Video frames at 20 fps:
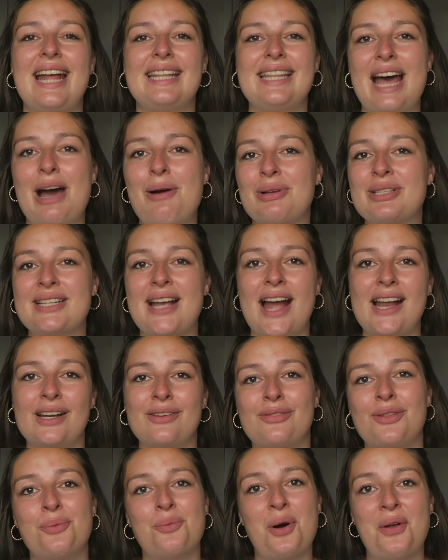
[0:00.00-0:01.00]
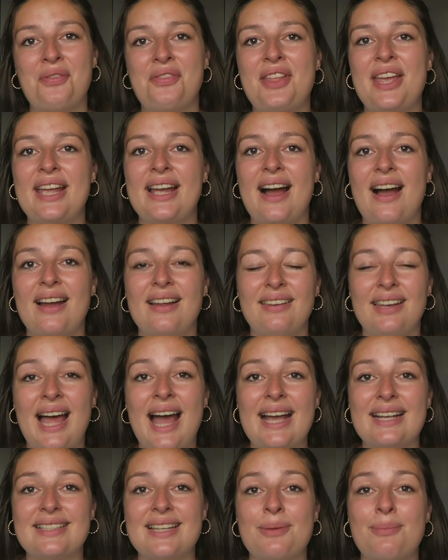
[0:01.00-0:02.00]
that was kind of the one thing I
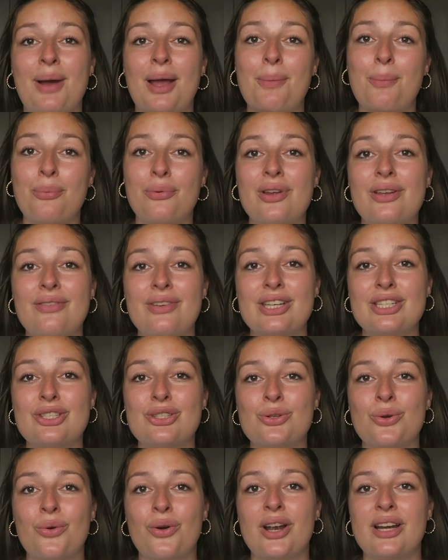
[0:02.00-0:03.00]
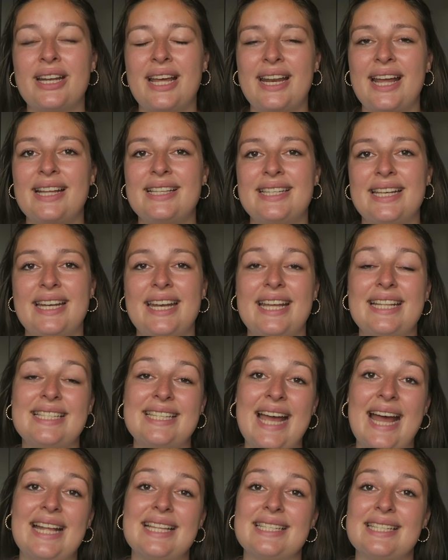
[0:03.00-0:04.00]
lacked in my previous tour that I did in
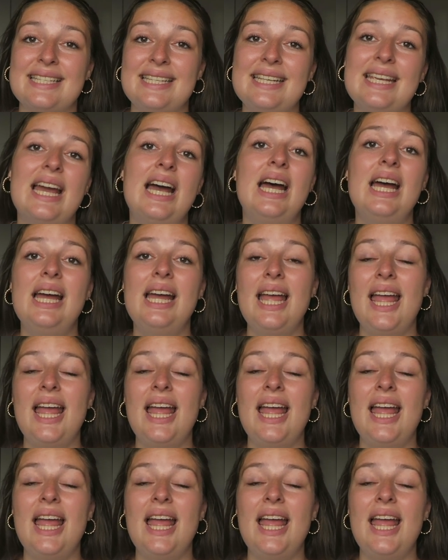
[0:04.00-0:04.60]
Tanzania.